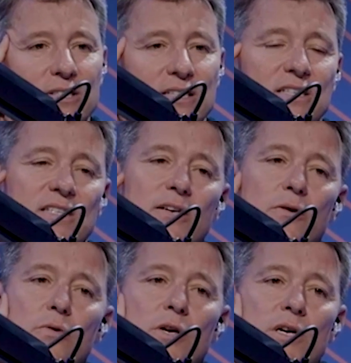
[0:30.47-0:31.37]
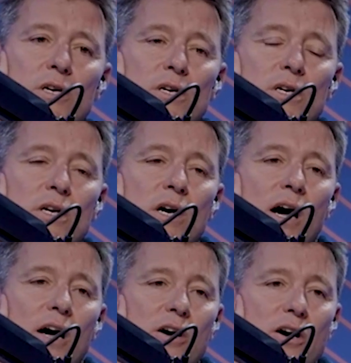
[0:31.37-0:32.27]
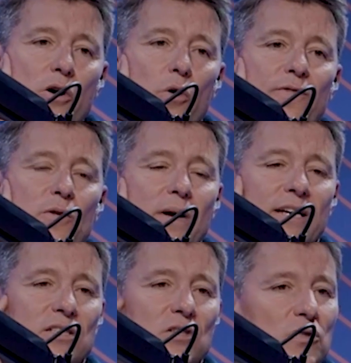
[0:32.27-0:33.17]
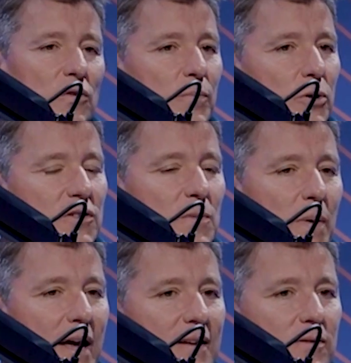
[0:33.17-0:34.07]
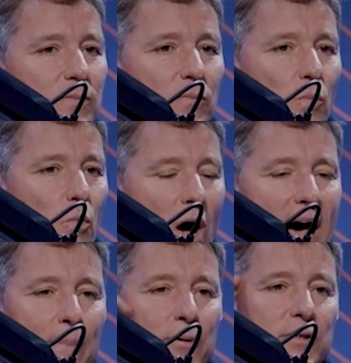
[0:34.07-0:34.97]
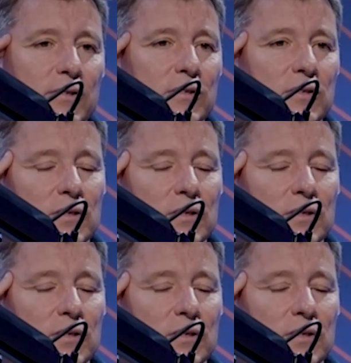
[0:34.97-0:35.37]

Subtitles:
Is it still hurt, or have you managed to sort of put to bed what happened?